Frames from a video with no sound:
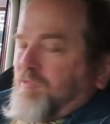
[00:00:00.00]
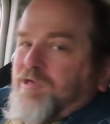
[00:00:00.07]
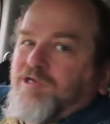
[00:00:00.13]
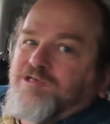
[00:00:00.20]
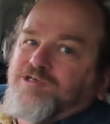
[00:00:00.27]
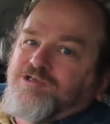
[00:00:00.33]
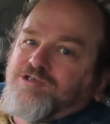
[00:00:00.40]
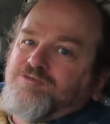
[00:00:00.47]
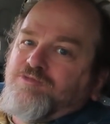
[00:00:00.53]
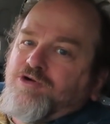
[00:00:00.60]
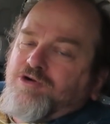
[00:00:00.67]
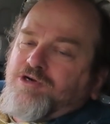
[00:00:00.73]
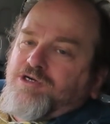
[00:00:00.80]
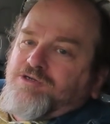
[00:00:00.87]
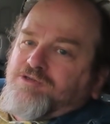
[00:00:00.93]
Not till
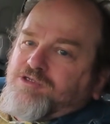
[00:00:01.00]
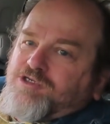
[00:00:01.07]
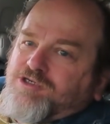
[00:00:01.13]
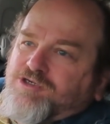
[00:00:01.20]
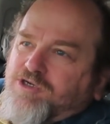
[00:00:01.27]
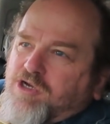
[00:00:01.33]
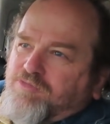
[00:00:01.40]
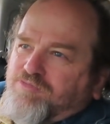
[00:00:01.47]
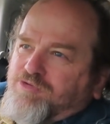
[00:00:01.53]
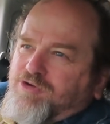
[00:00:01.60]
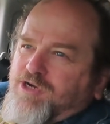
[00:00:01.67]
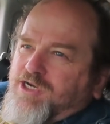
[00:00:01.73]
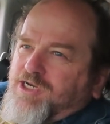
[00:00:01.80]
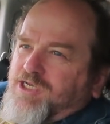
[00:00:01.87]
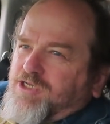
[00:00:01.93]
tomorrow. They're all
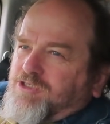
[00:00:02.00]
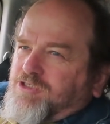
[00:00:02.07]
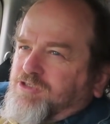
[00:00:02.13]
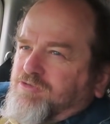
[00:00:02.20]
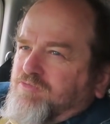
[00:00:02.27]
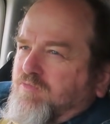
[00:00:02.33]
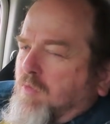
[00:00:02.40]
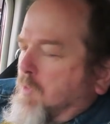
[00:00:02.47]
perennials.